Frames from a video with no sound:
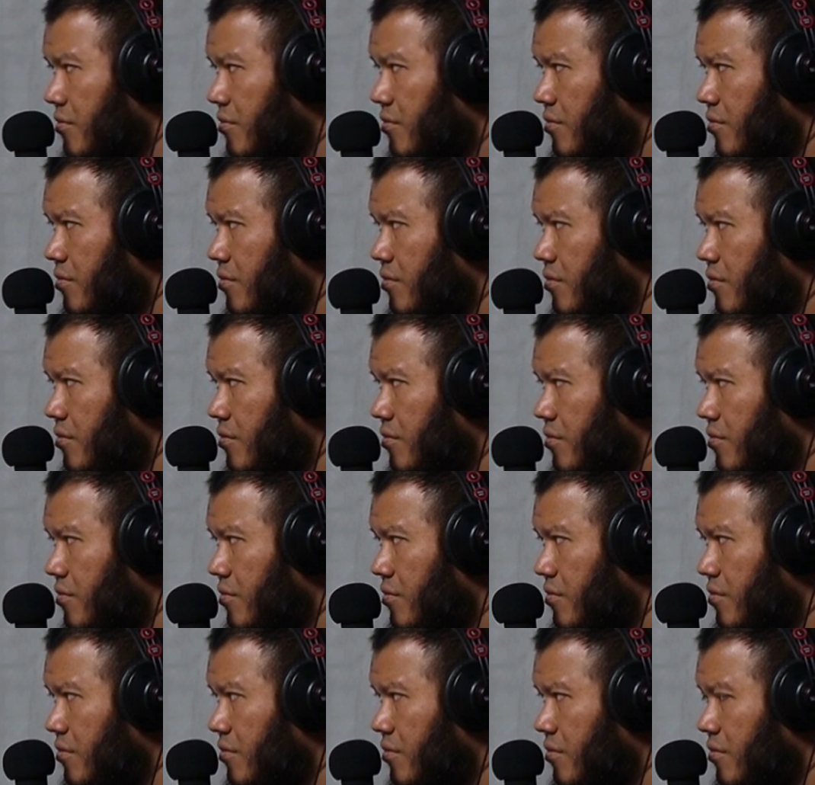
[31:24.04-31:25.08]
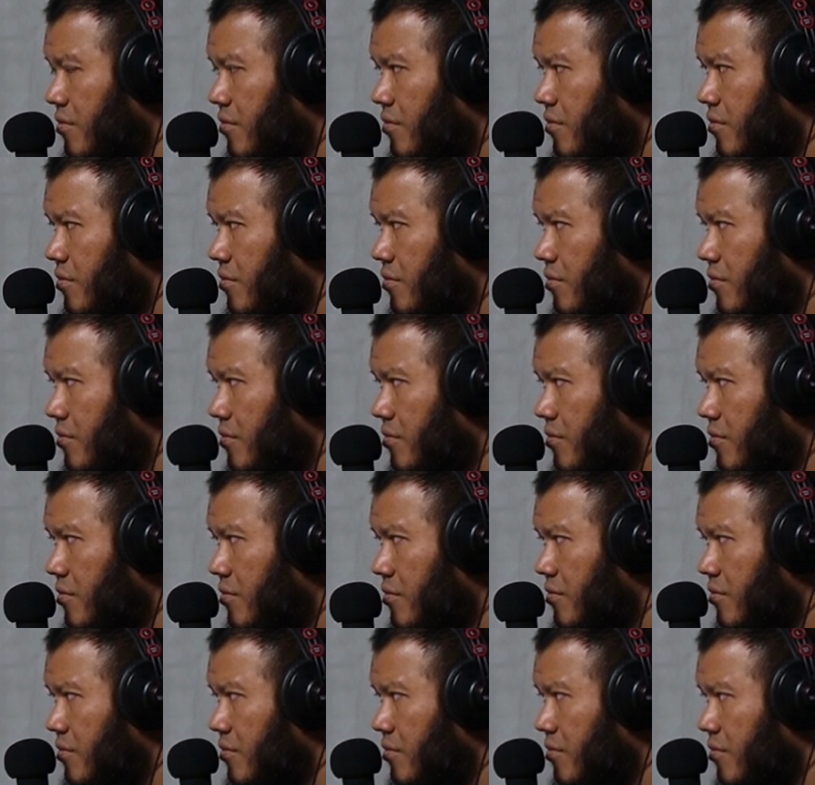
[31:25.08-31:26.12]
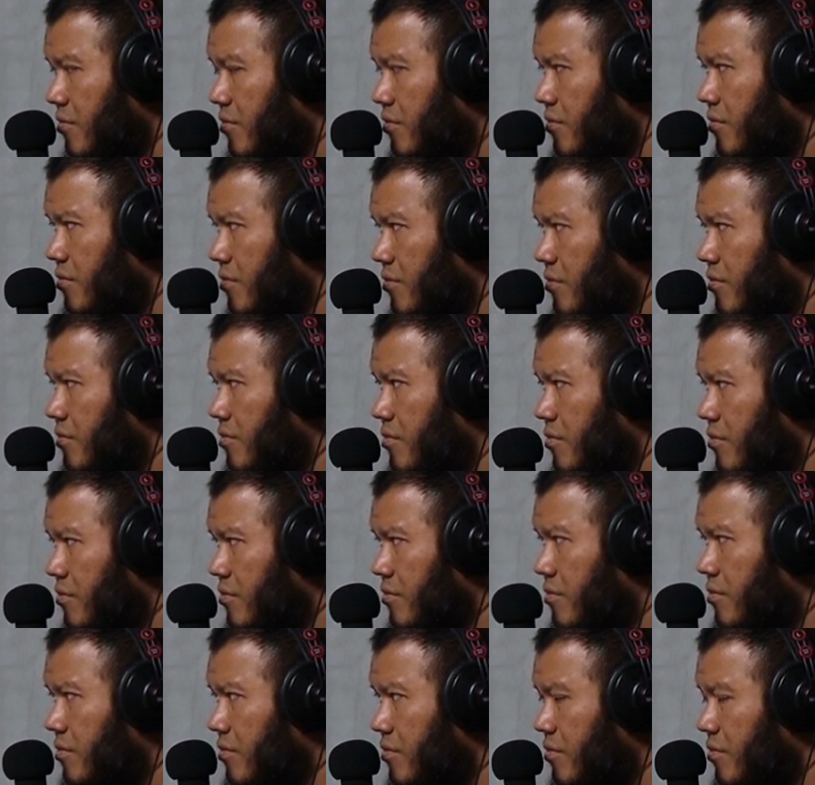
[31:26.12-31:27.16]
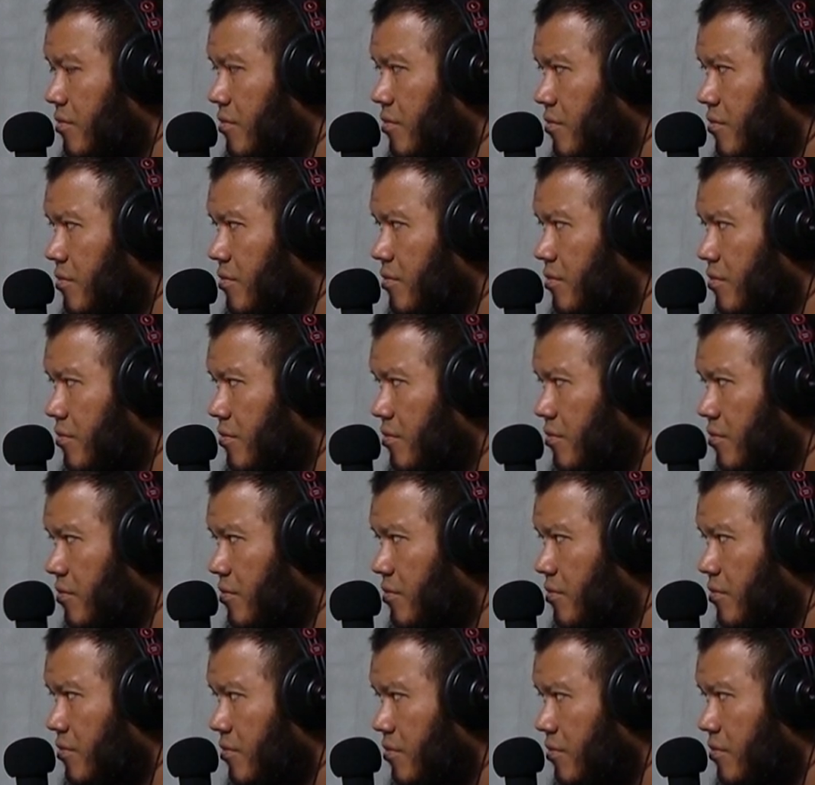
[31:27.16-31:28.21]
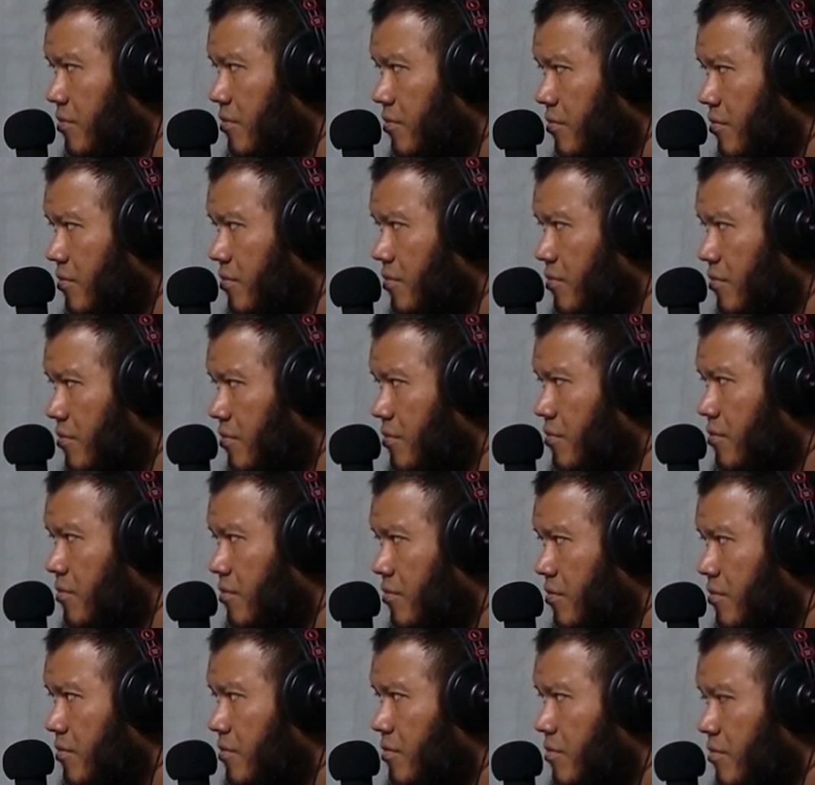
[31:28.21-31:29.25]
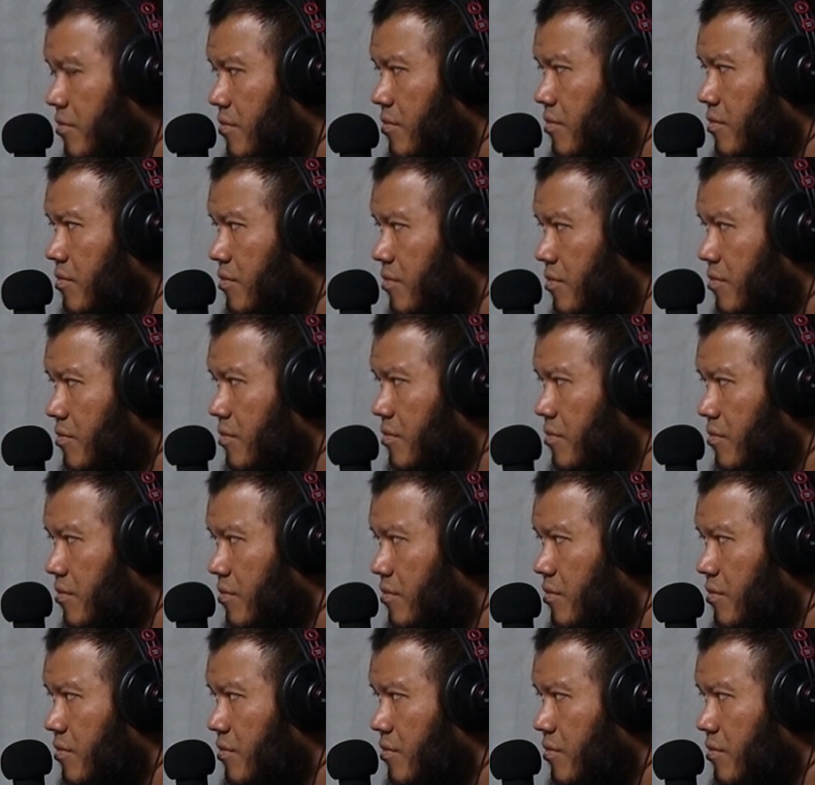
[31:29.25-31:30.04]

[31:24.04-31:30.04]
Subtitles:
The person shown says nothing.